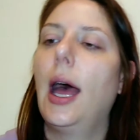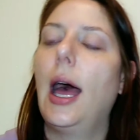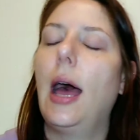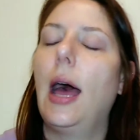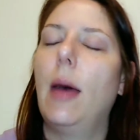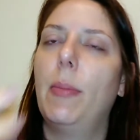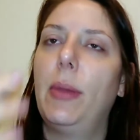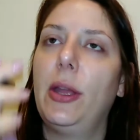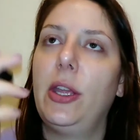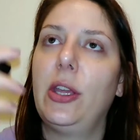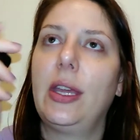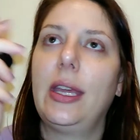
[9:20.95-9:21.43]

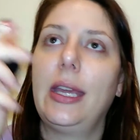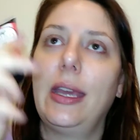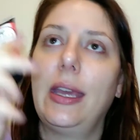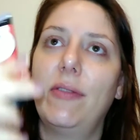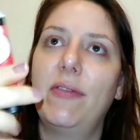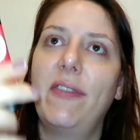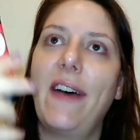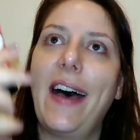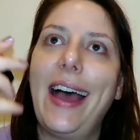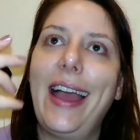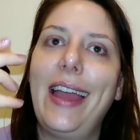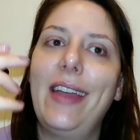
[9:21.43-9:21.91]
Um, but you can
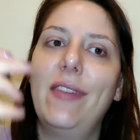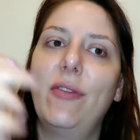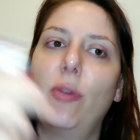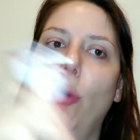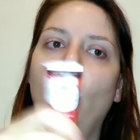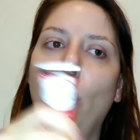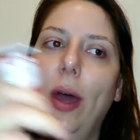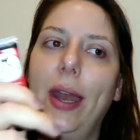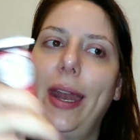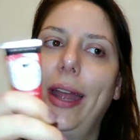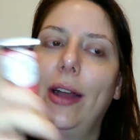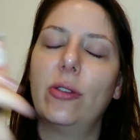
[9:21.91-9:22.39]
get five
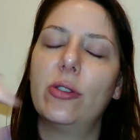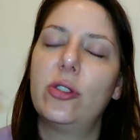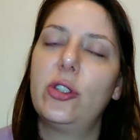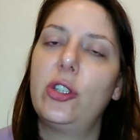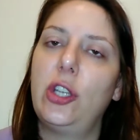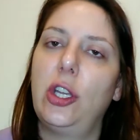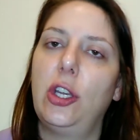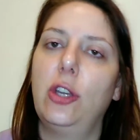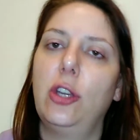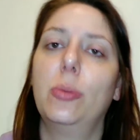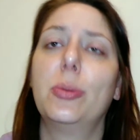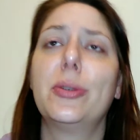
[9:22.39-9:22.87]
one
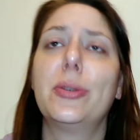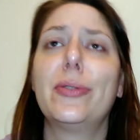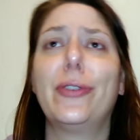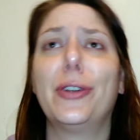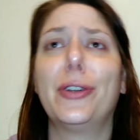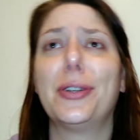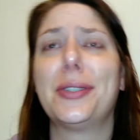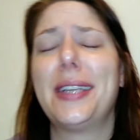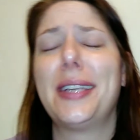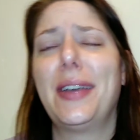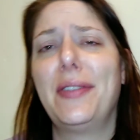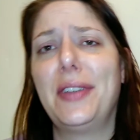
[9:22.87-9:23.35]
ounce tubes
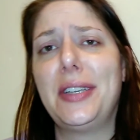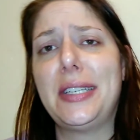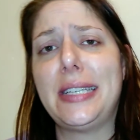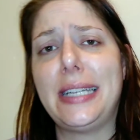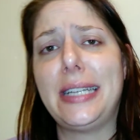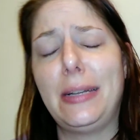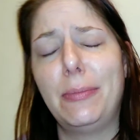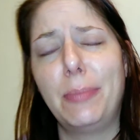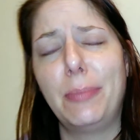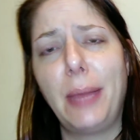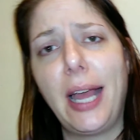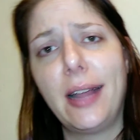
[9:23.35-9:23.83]
for
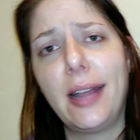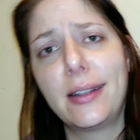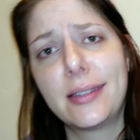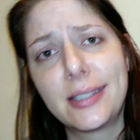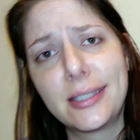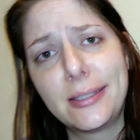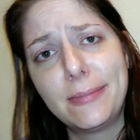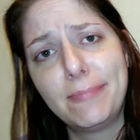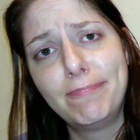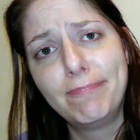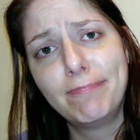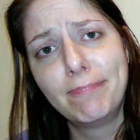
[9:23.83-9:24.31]
17
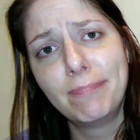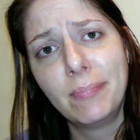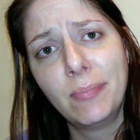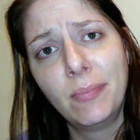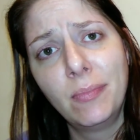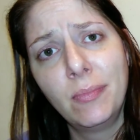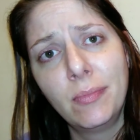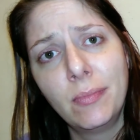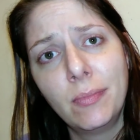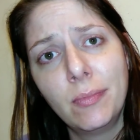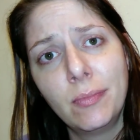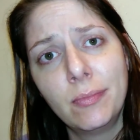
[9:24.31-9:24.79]
bucks.
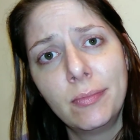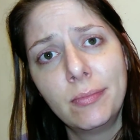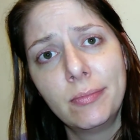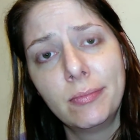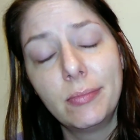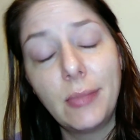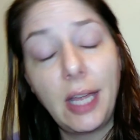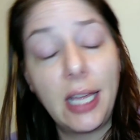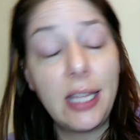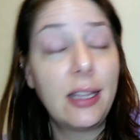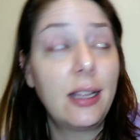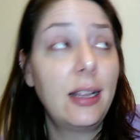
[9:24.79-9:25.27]

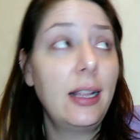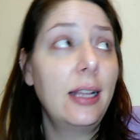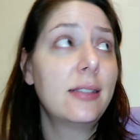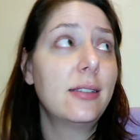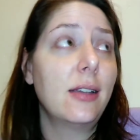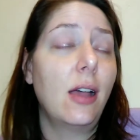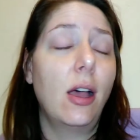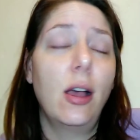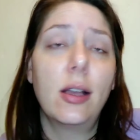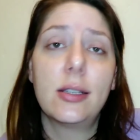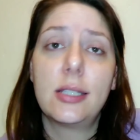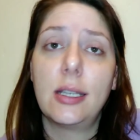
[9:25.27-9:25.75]
I think
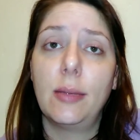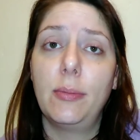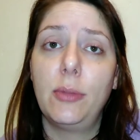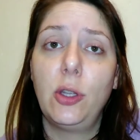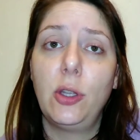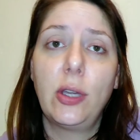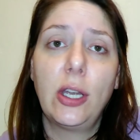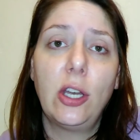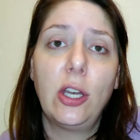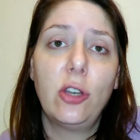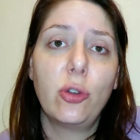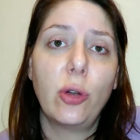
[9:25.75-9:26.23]
that's awesome.
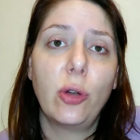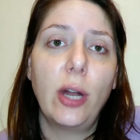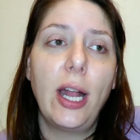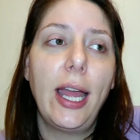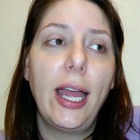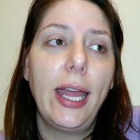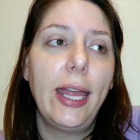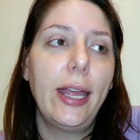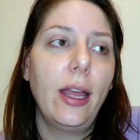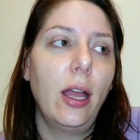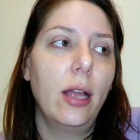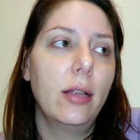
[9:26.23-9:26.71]
You get to
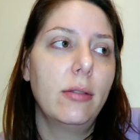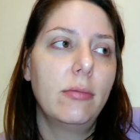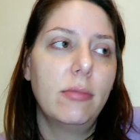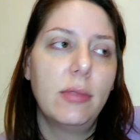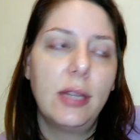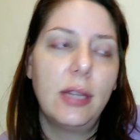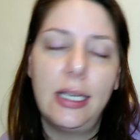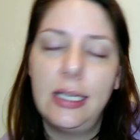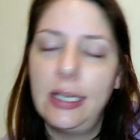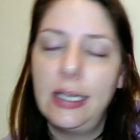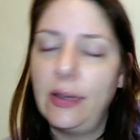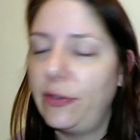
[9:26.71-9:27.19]
try
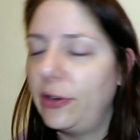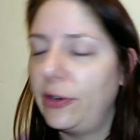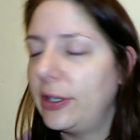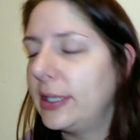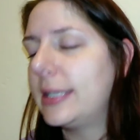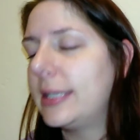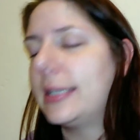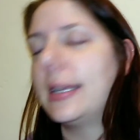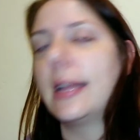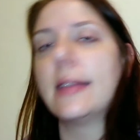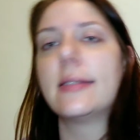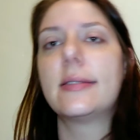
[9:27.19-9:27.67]
the
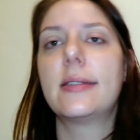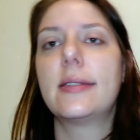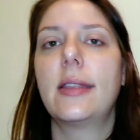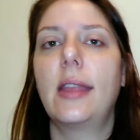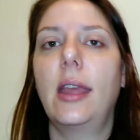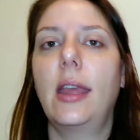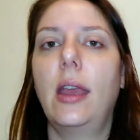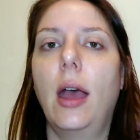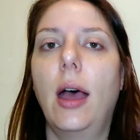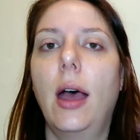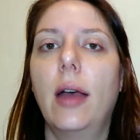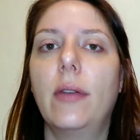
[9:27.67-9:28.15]
different scents that
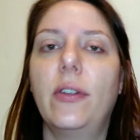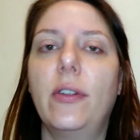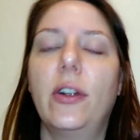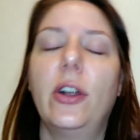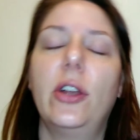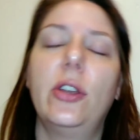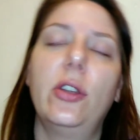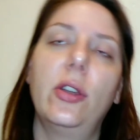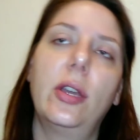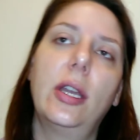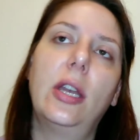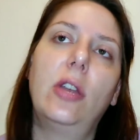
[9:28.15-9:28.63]
they
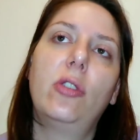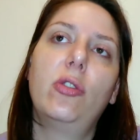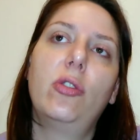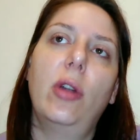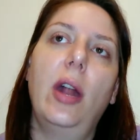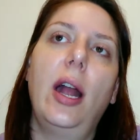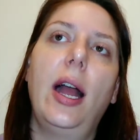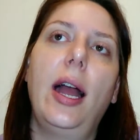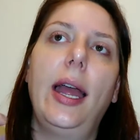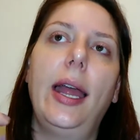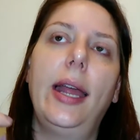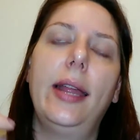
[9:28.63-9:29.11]
offer and you get to
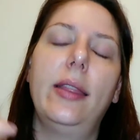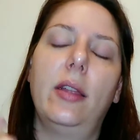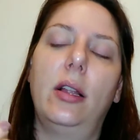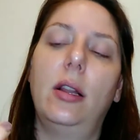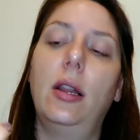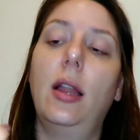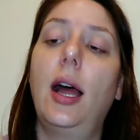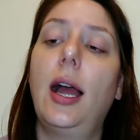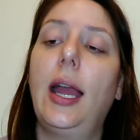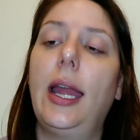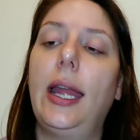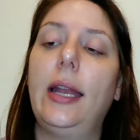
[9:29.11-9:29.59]
try
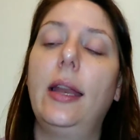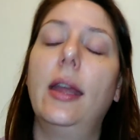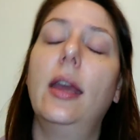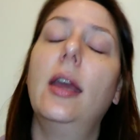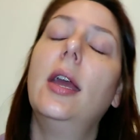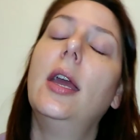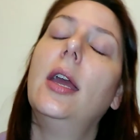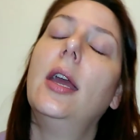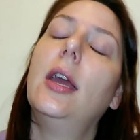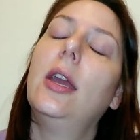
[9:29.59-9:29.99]
the line.